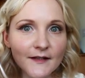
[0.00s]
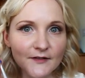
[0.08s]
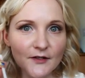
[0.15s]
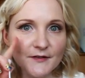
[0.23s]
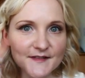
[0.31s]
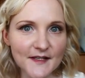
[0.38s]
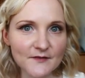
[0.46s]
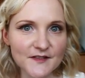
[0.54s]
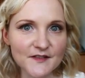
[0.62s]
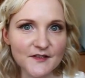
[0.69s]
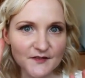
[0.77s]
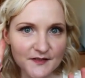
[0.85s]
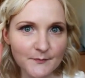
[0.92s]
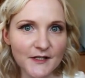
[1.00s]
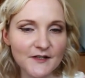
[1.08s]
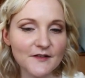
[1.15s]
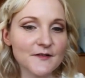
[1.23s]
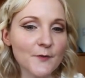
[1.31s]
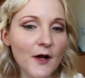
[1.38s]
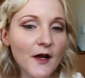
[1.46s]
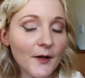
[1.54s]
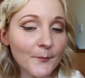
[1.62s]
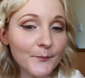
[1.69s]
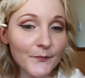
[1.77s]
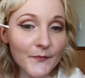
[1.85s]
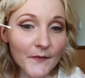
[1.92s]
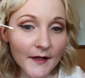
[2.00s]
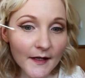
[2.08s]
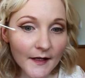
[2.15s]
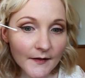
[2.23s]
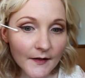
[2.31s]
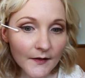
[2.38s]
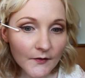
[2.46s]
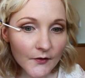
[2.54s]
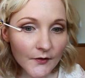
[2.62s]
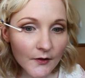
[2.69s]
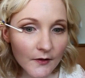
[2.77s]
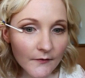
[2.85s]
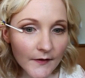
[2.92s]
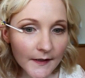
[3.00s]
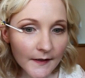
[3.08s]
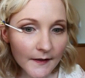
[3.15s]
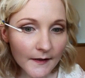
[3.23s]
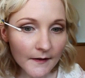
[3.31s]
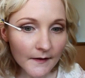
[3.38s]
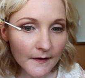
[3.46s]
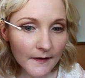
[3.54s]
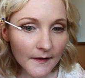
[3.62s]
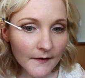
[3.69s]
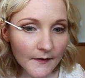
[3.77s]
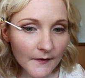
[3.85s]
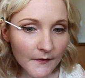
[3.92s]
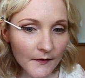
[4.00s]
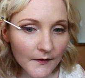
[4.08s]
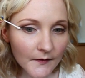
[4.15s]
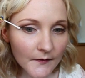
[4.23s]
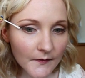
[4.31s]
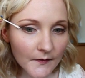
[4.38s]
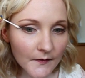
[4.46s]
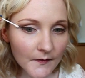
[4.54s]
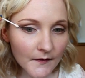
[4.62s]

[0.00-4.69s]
No, it sounds disgusting, but it does work. And then just go over here and then just